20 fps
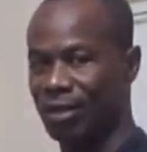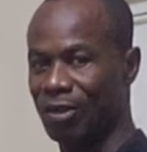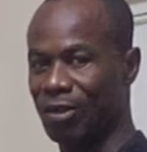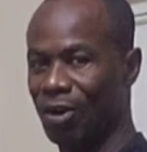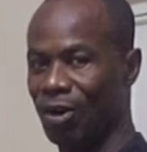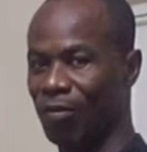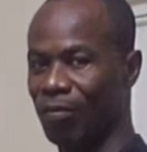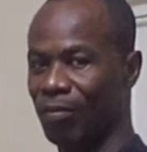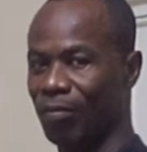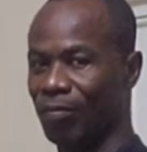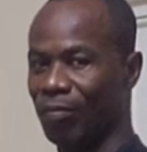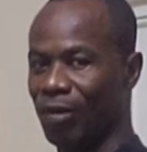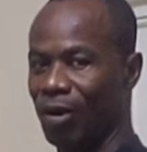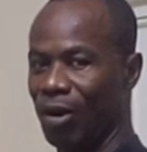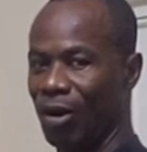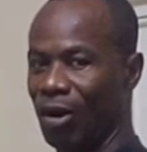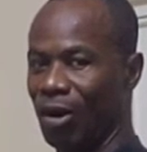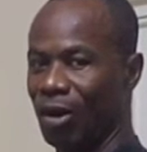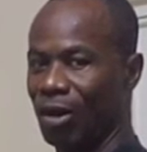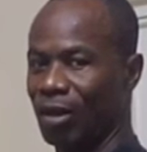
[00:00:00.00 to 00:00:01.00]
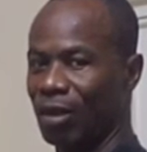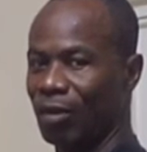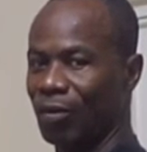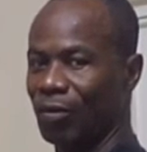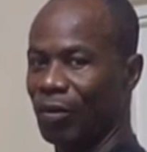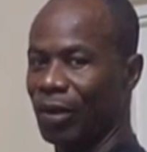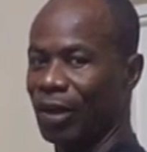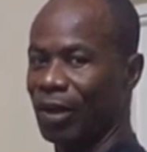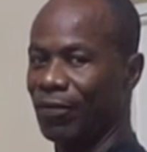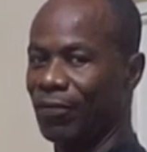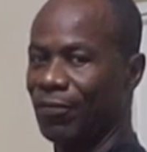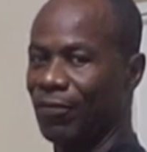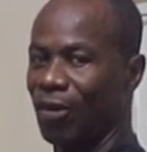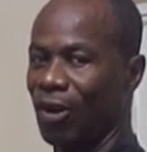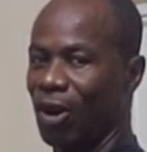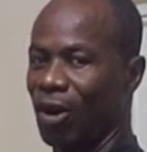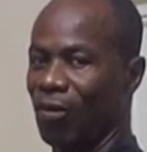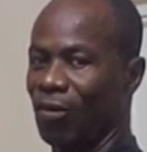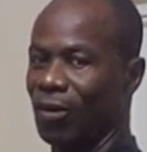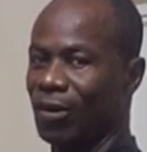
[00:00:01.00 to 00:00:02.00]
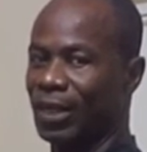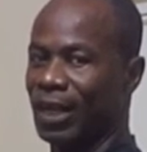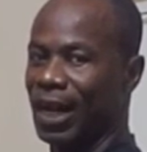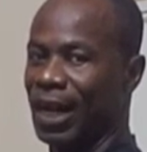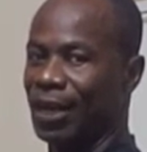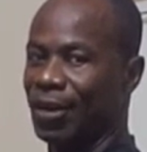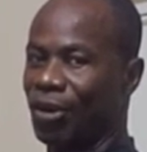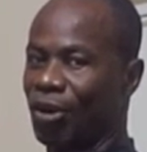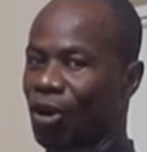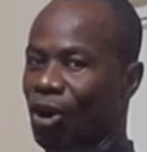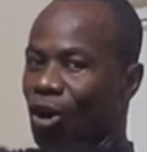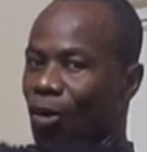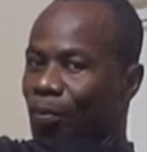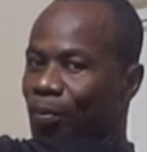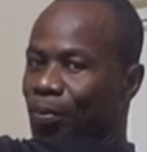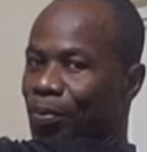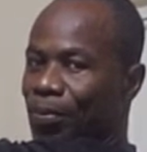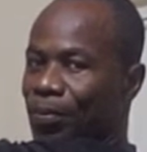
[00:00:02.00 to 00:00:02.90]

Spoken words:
come all the way forward and up